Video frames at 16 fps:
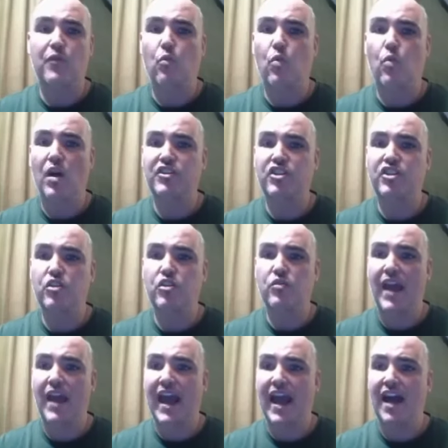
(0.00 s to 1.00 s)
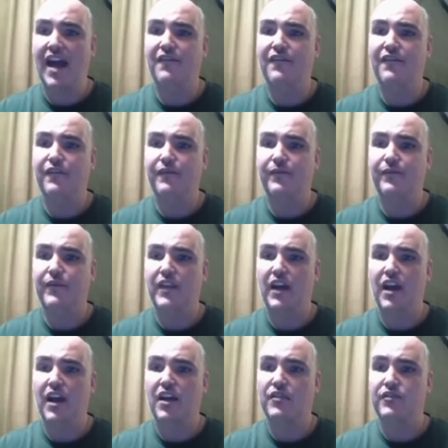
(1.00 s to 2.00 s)
Once you have
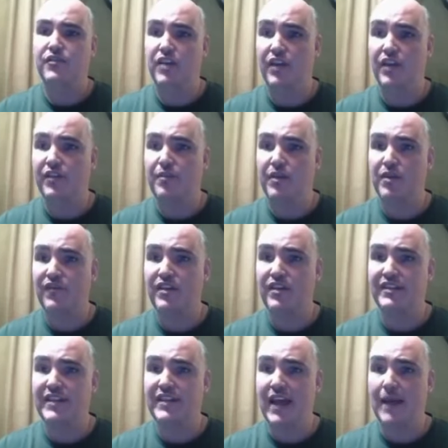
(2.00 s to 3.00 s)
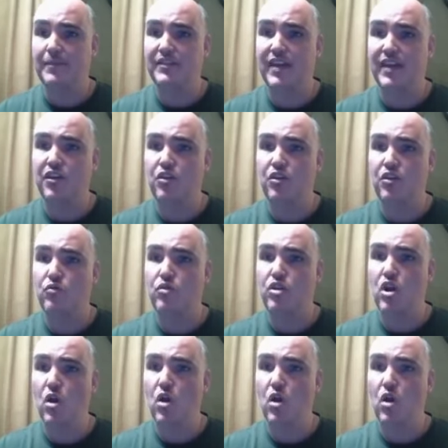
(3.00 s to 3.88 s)
uh, done the previous steps, then you go